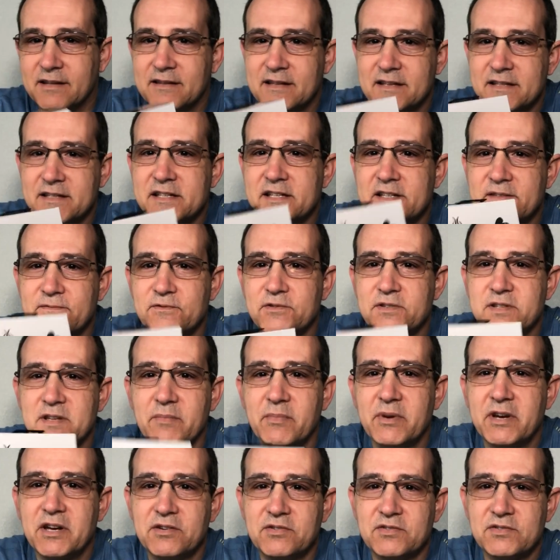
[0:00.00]
This is for
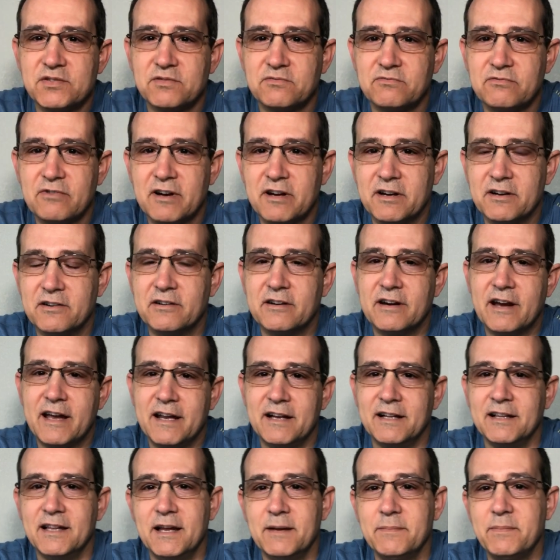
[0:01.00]
somebody who's a runner, and
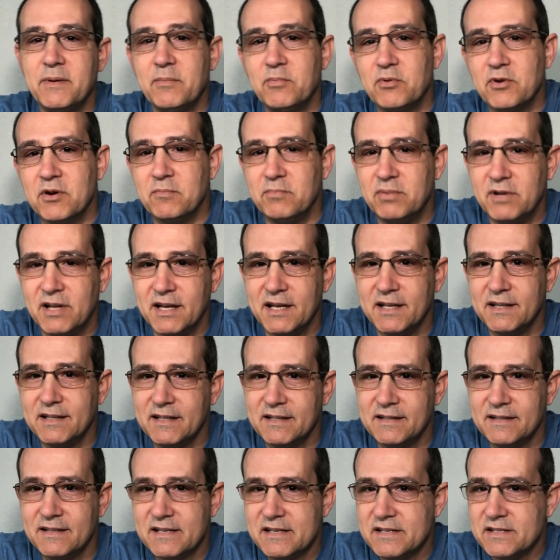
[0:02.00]
a lot of people complain
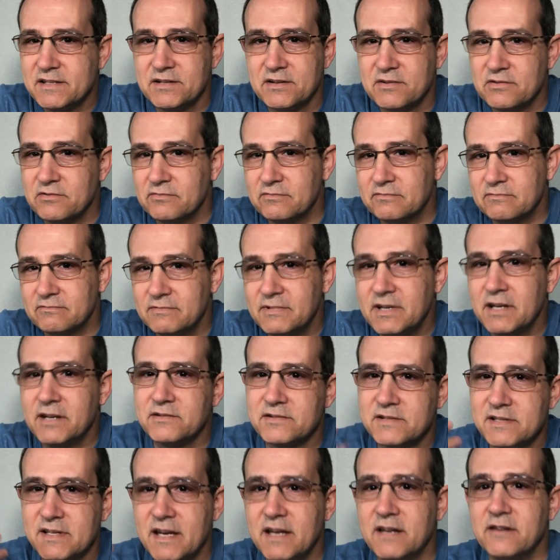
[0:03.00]
that these don't,
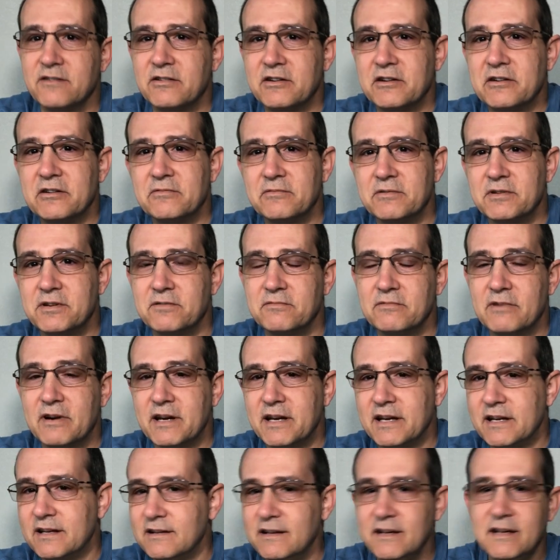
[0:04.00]
stay in your ear when you're
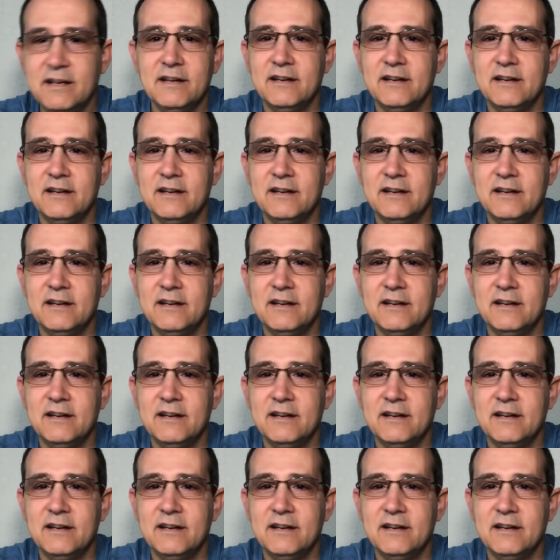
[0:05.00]
running.